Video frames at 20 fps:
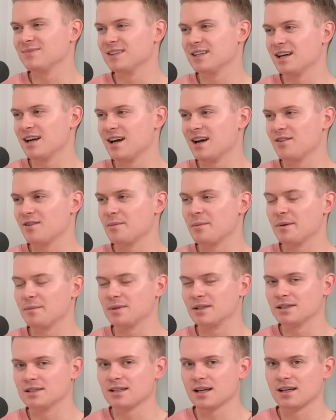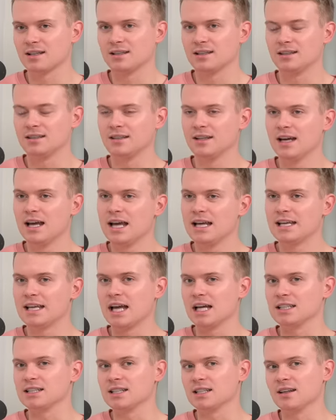Yeah, I remember you saying. Yeah,
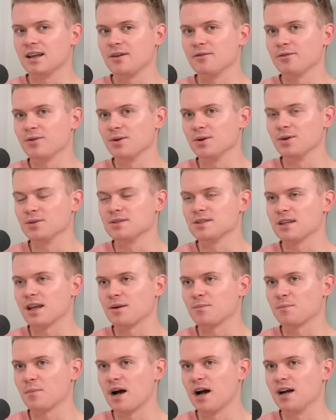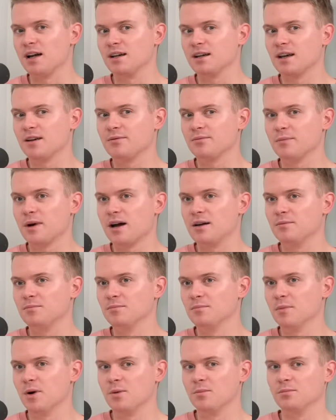yeah, see, like for us, like my if my
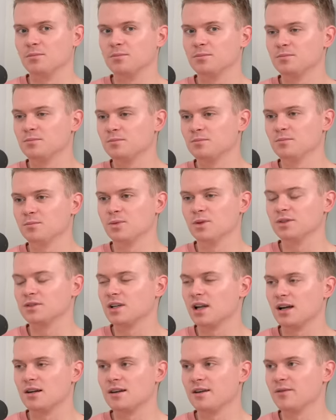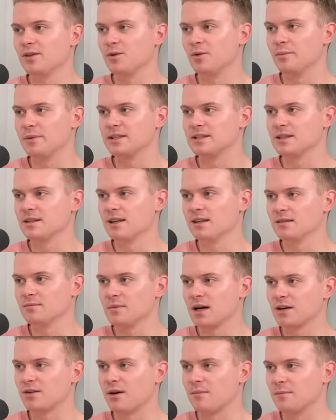mum would like if they were busy, then
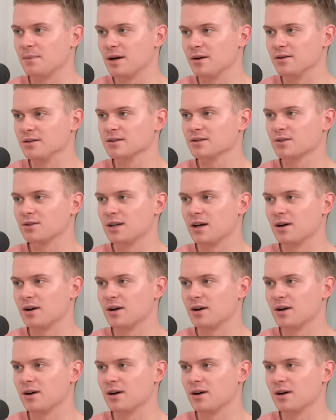my grandparents could